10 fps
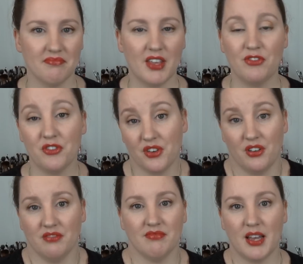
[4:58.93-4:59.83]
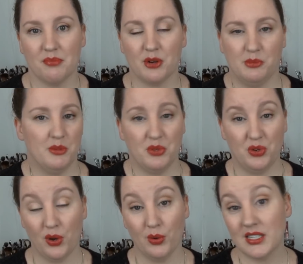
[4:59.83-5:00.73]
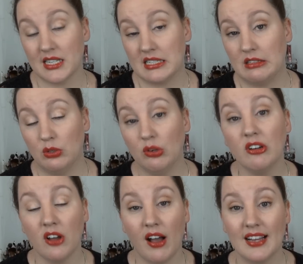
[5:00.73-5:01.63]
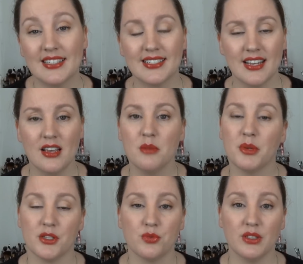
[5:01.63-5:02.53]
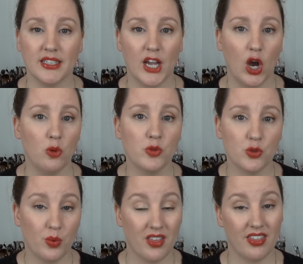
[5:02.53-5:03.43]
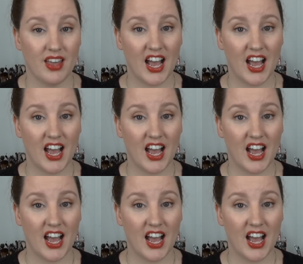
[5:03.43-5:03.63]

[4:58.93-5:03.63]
if you've got that problem, you know it doesn't look nice, but it's really helped with